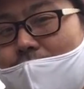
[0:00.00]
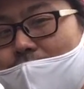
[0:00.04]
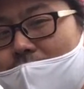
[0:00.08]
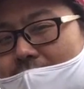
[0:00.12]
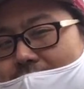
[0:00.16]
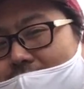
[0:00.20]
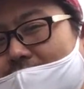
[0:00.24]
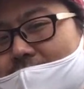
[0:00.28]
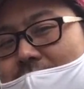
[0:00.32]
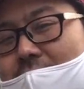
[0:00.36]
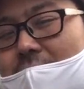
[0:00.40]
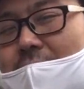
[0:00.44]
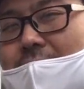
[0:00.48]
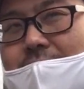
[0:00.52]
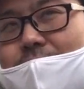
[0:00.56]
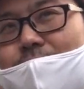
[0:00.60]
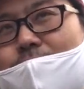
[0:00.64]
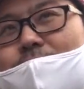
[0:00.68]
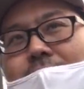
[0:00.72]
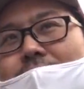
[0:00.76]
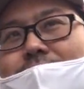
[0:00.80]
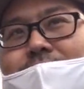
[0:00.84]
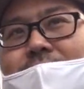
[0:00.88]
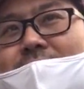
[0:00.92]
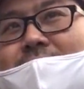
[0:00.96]
doesn't call it
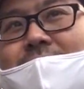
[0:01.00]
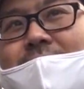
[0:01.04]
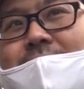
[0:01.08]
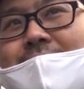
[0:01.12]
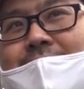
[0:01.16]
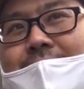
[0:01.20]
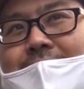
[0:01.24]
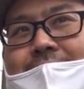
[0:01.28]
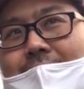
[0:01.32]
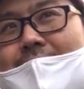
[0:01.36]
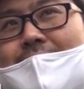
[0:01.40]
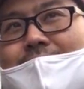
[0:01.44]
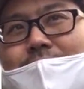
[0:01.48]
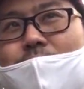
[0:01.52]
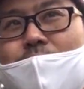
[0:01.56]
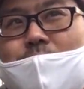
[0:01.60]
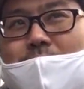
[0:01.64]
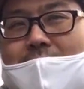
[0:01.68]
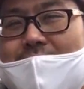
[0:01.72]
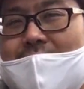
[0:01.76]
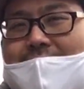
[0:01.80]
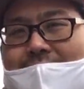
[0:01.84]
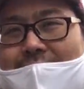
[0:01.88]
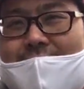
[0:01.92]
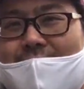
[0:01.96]
ramen,
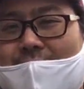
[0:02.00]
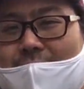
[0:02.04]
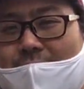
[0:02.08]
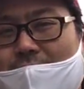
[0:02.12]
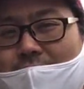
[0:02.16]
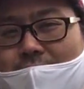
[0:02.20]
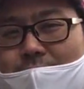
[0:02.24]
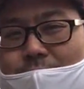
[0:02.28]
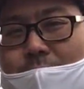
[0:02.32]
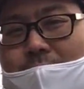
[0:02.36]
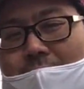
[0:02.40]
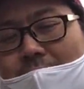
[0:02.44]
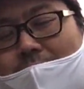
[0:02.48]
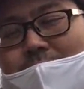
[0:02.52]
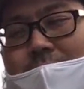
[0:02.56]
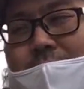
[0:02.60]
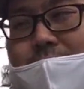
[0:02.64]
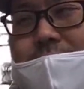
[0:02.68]
but like all the ramen